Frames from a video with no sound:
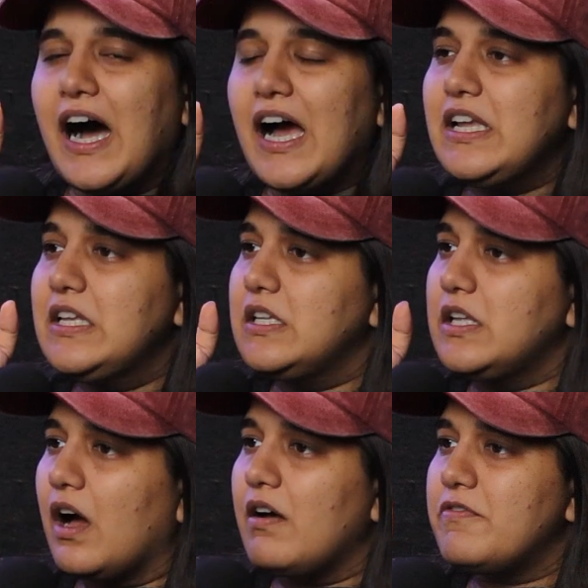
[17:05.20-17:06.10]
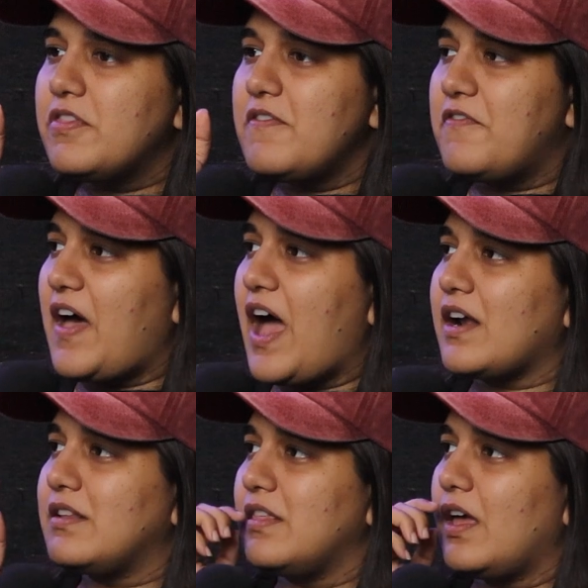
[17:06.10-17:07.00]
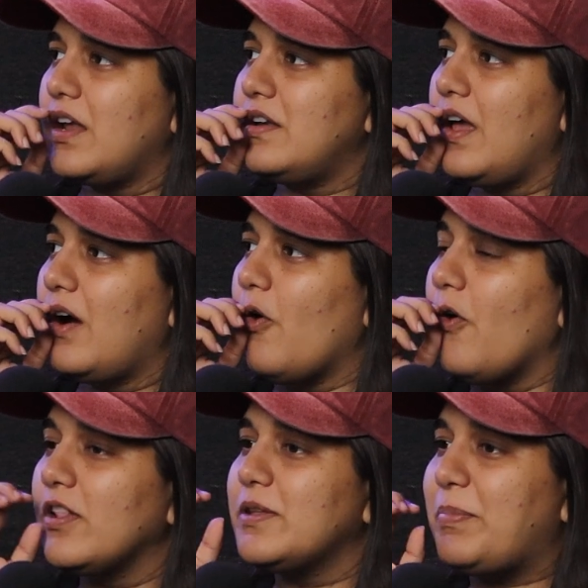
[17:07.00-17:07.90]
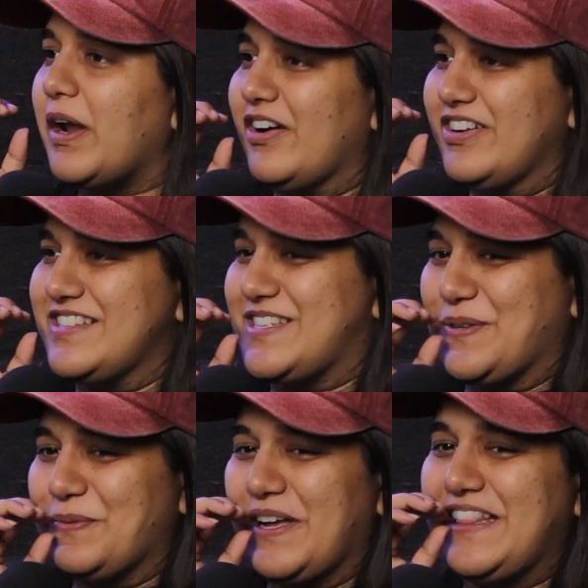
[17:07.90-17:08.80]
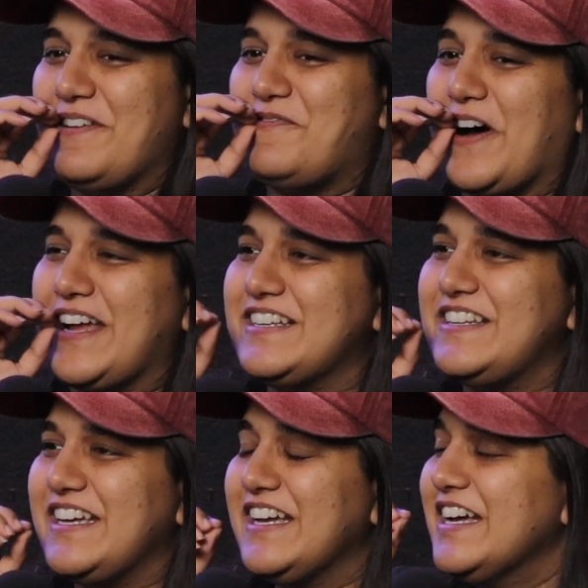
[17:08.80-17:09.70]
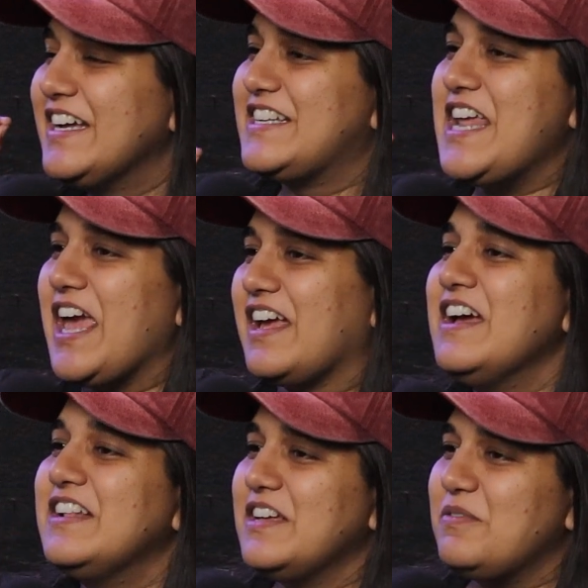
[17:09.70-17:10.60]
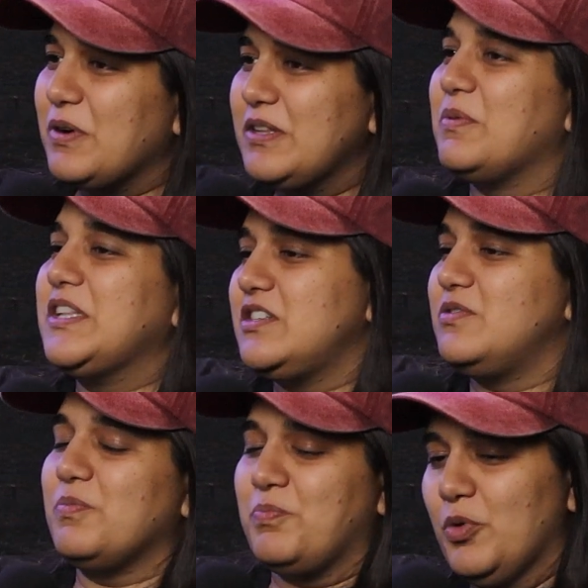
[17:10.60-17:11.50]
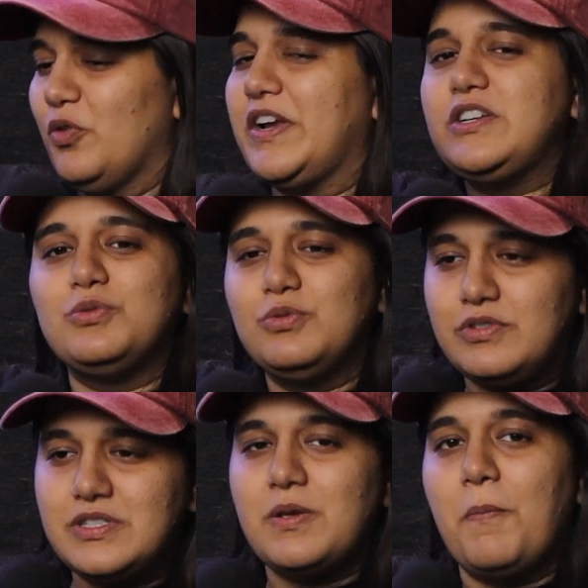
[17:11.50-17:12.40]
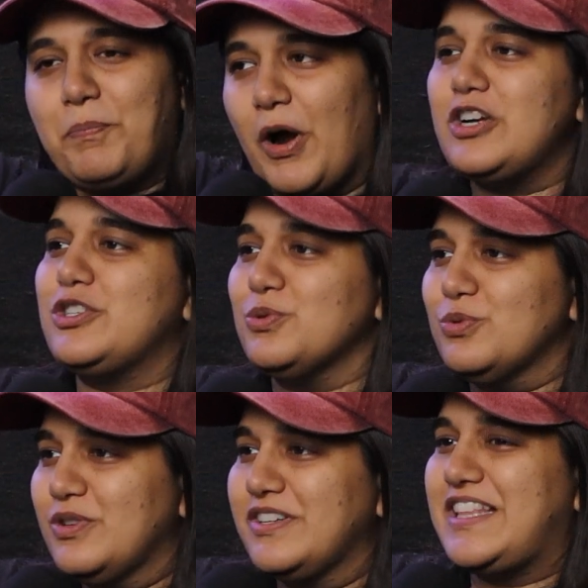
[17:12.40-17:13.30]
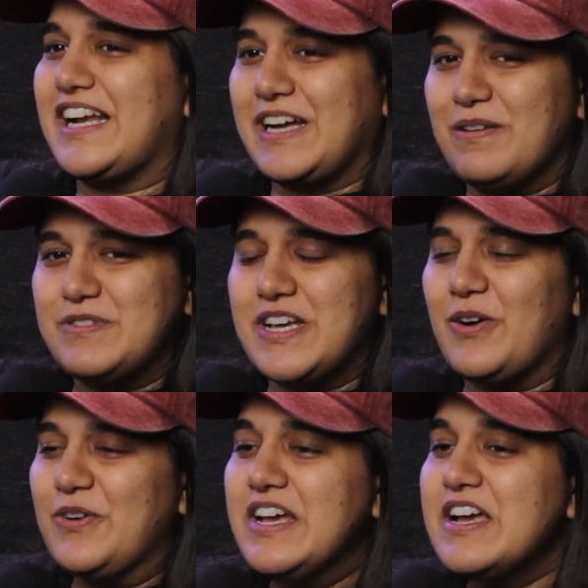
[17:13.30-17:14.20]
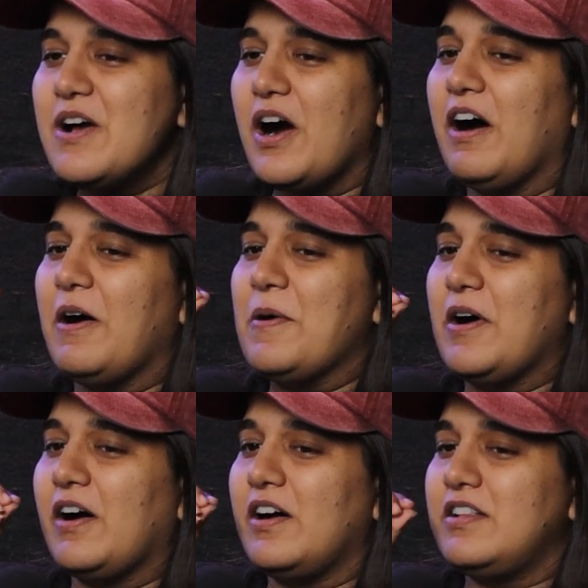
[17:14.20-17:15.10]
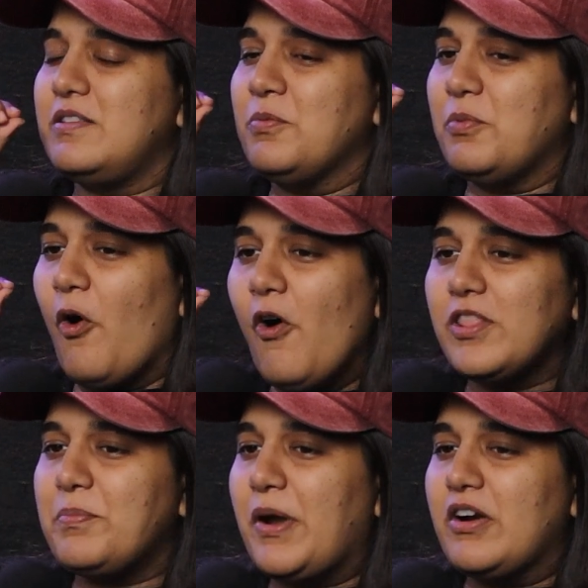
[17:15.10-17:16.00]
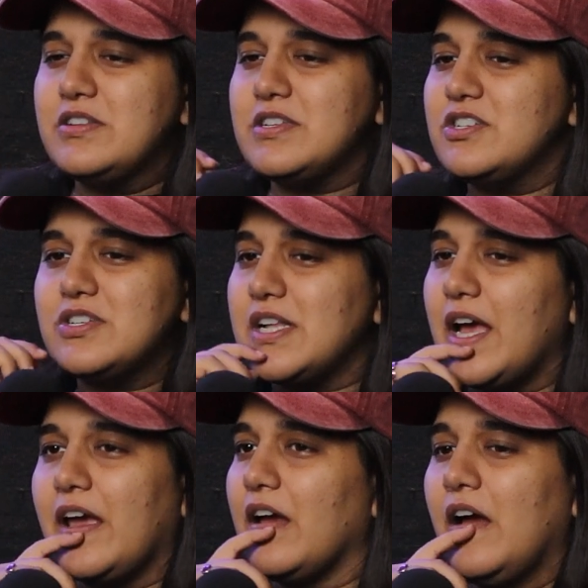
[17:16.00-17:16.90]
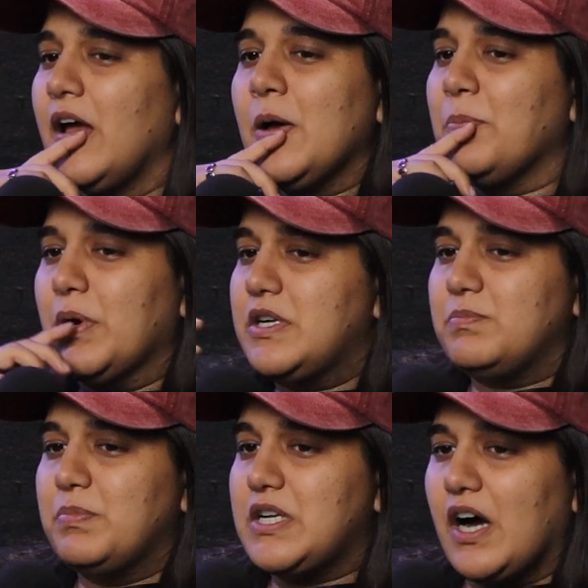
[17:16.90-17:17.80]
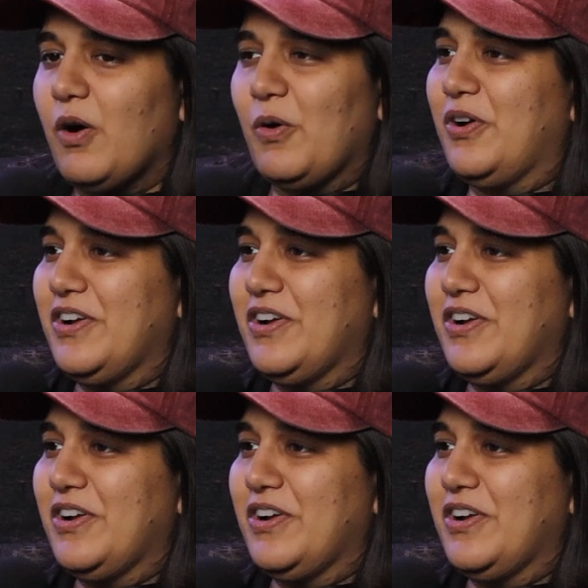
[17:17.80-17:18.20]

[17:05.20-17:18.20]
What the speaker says: I love the fact that all the parents, when they finally take when they move into part 2 that comes out, all the parents are just like, but how?